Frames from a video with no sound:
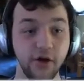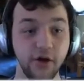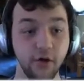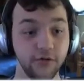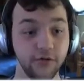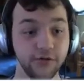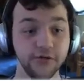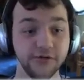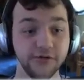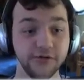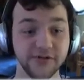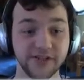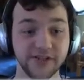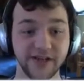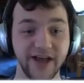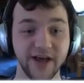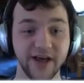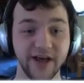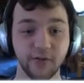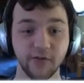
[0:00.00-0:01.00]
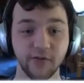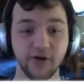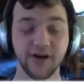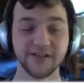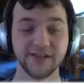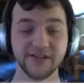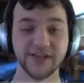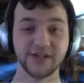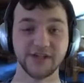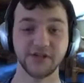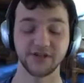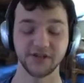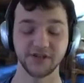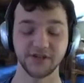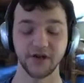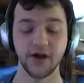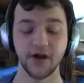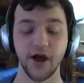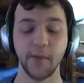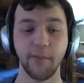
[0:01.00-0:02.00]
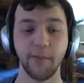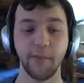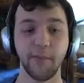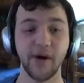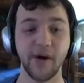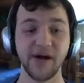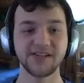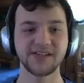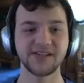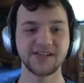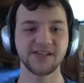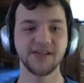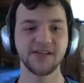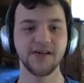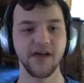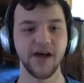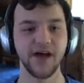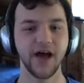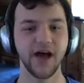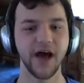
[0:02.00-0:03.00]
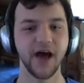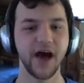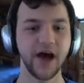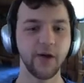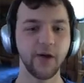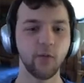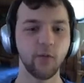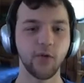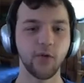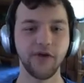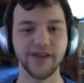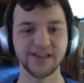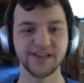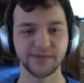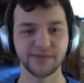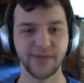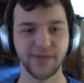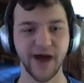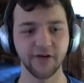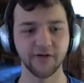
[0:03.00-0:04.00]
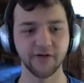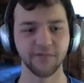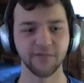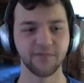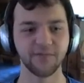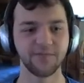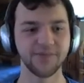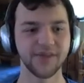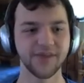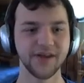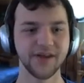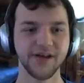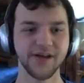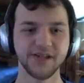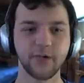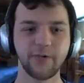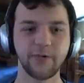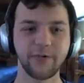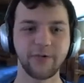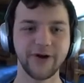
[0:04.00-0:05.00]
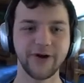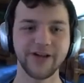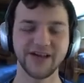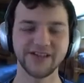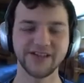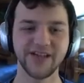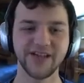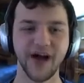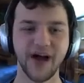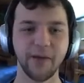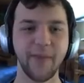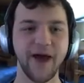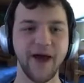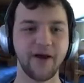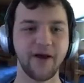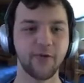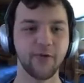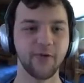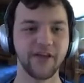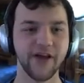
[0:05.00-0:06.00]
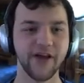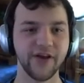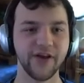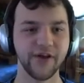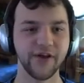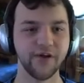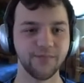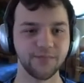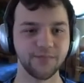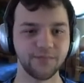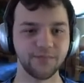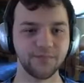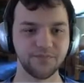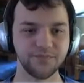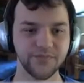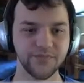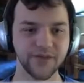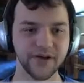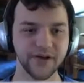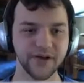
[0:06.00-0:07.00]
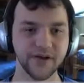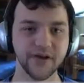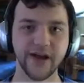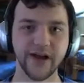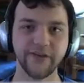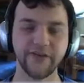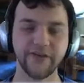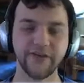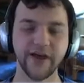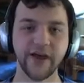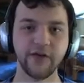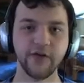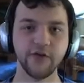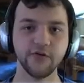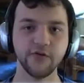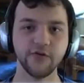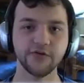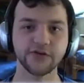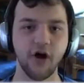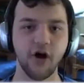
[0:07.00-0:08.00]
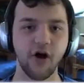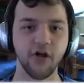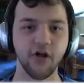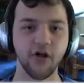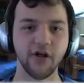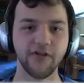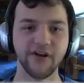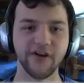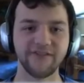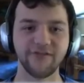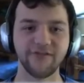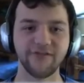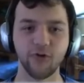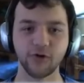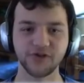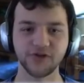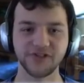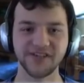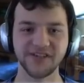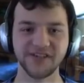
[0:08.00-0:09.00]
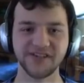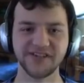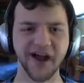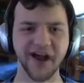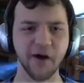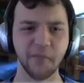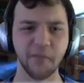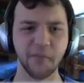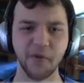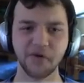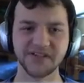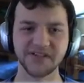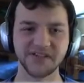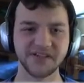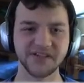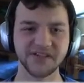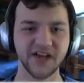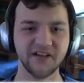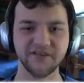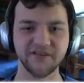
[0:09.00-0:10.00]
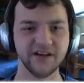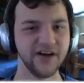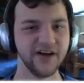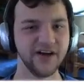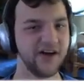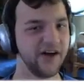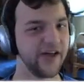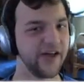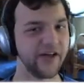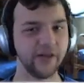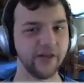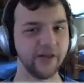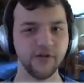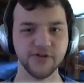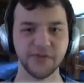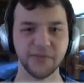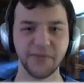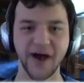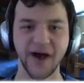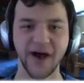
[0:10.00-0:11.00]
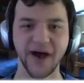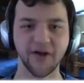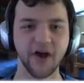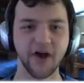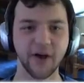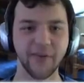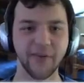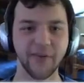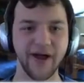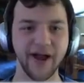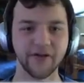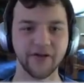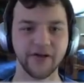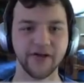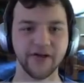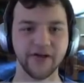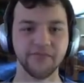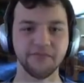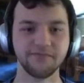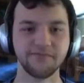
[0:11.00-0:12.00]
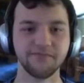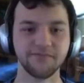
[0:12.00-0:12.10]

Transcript: you'll lose, and that will cause issues. But I won this battle, so it does not matter what they do. If they lose all of their fortresses and outposts and stuff, they lose the battle automatically.